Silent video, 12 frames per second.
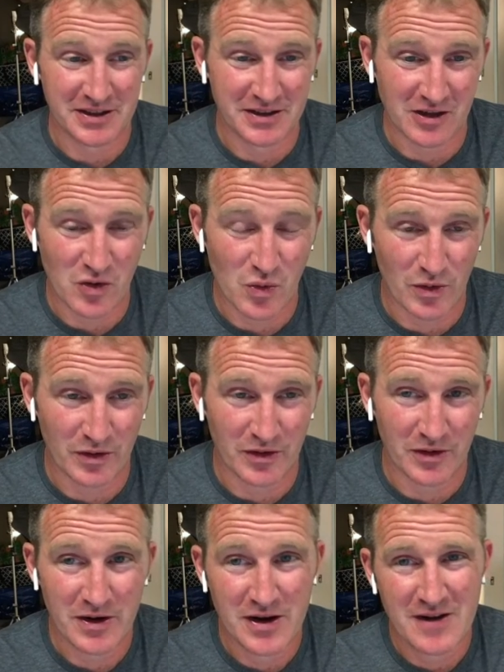in the
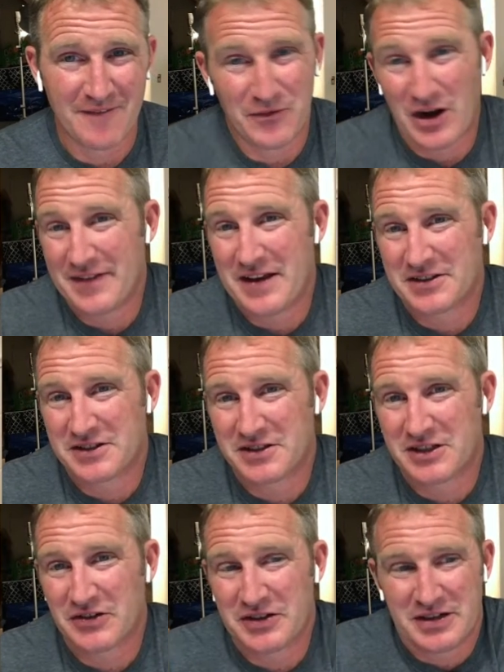corner. Not
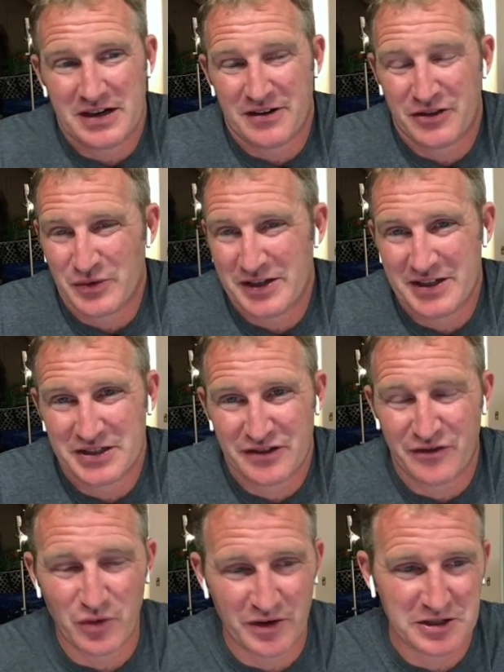necessary, a three inch,
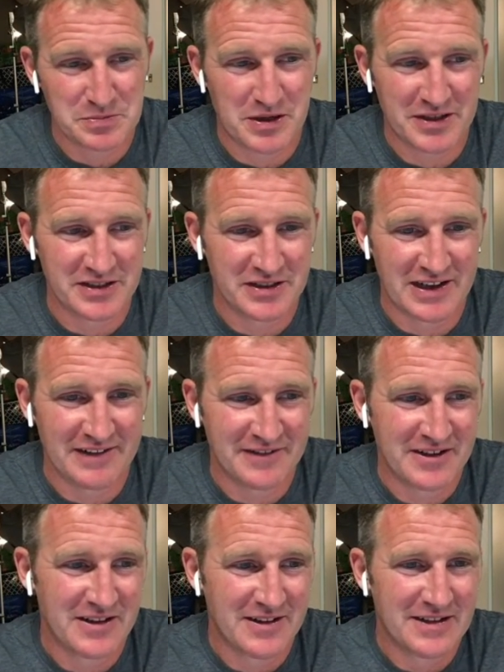four inch putty knife
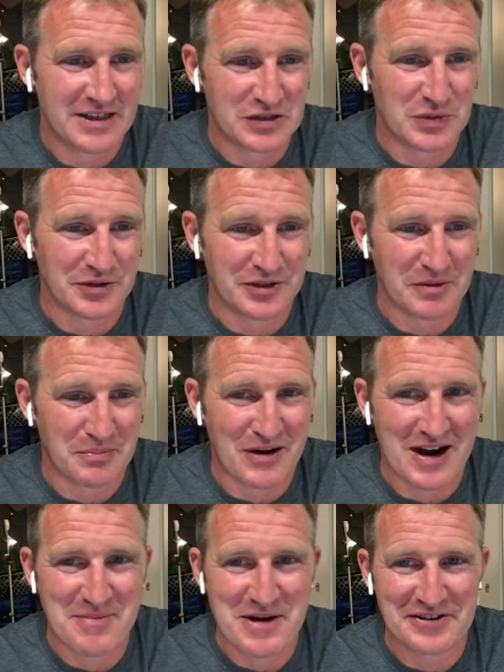is really your
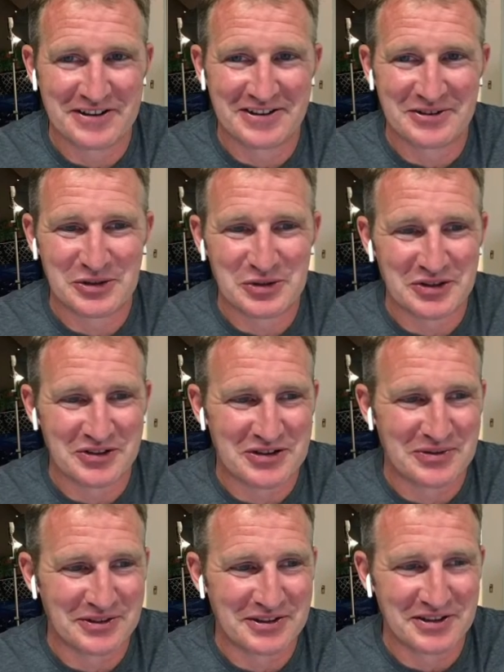primary tool
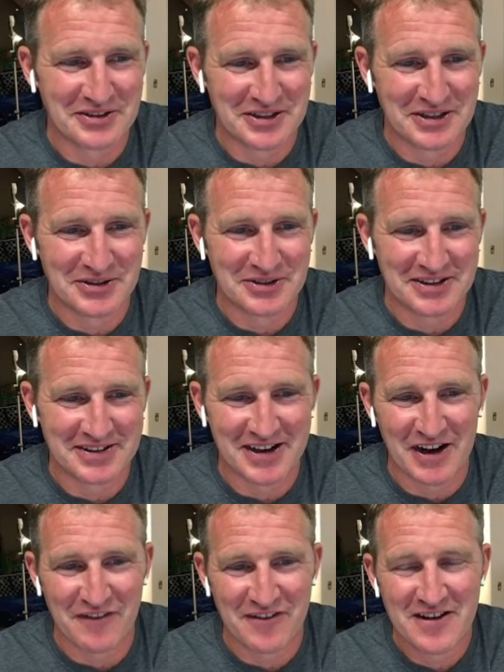along with the utility
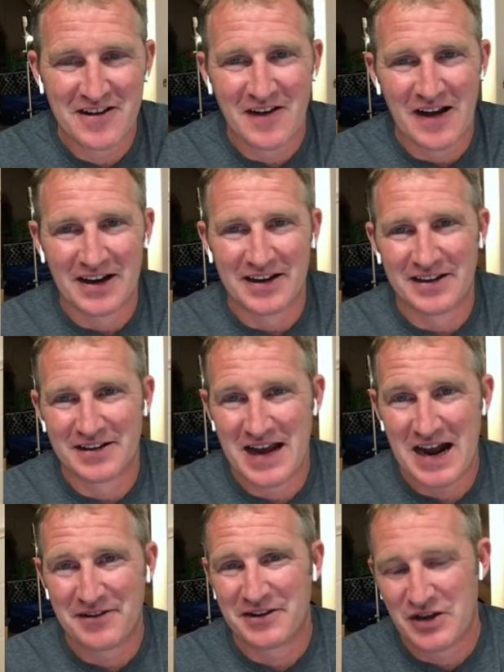knife. And then
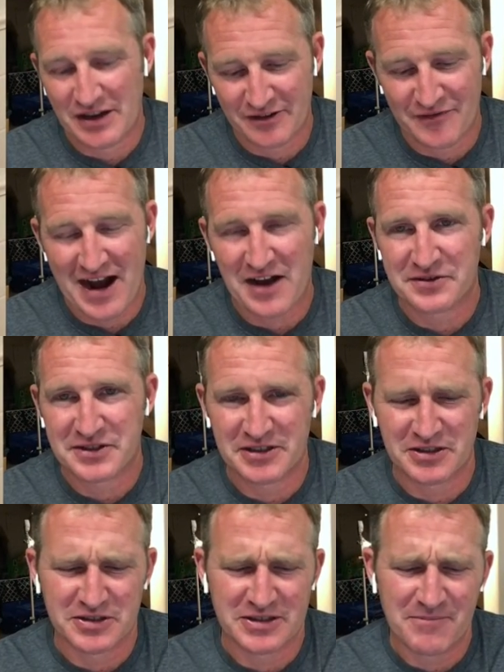having those valve
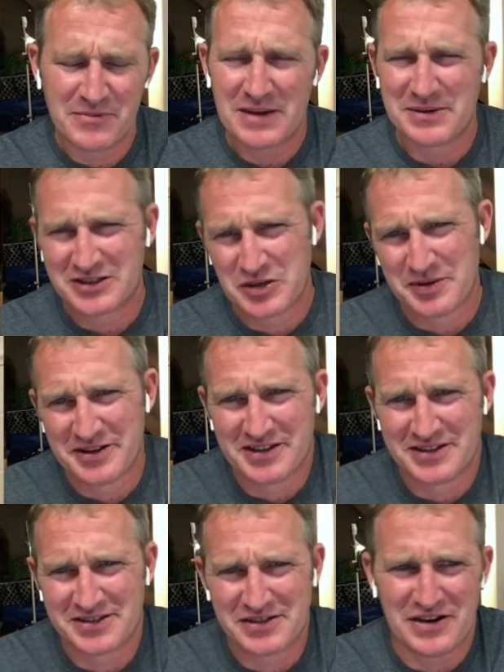seals, I mean, some of
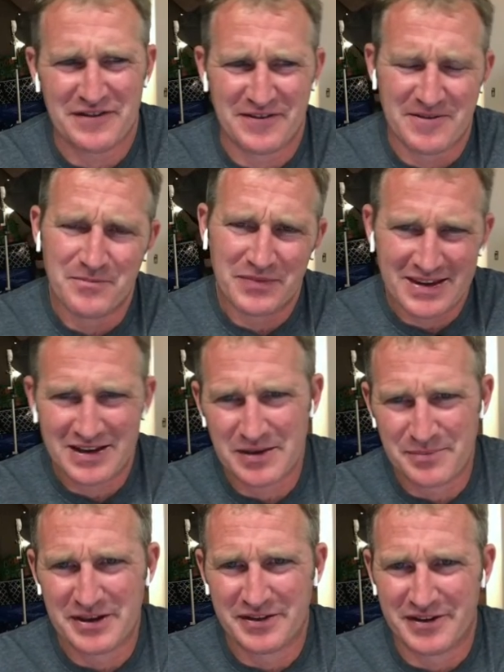this stuff
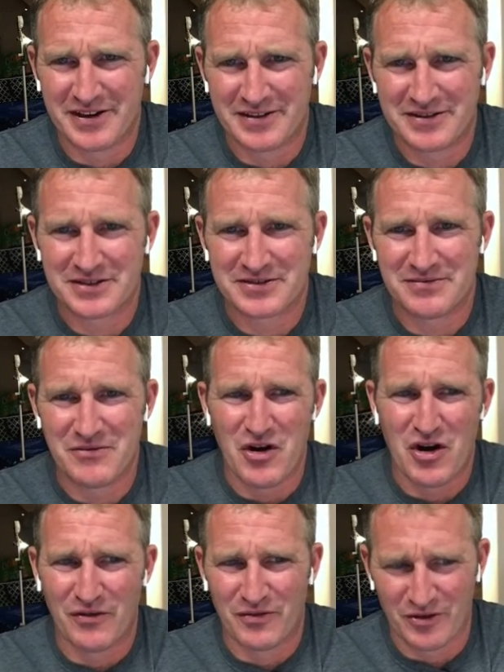can be like just
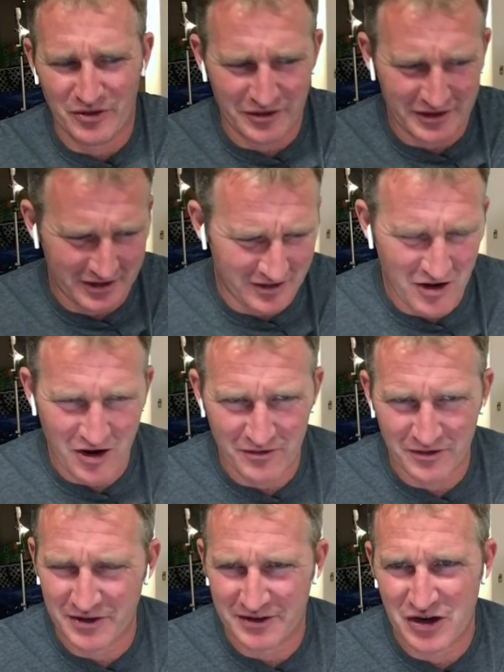overly
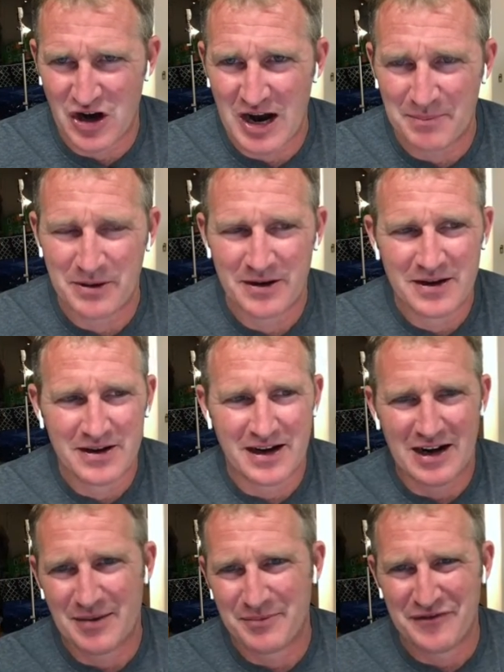over the top.
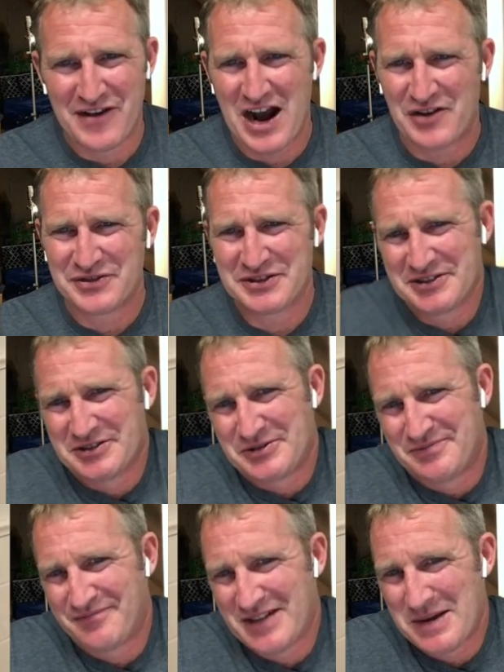Um, the valve
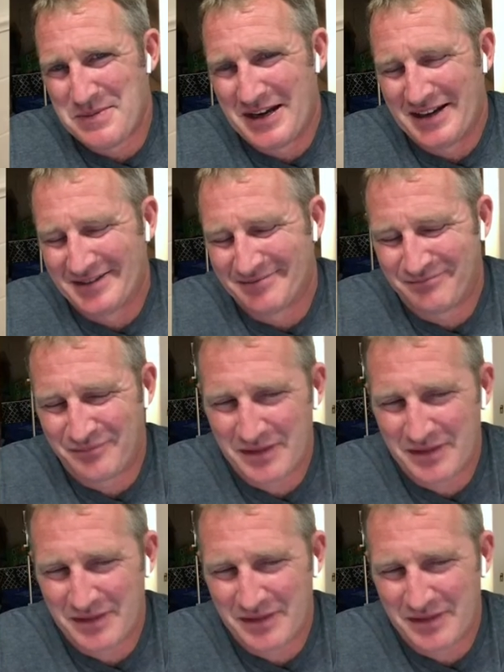seal, I mean,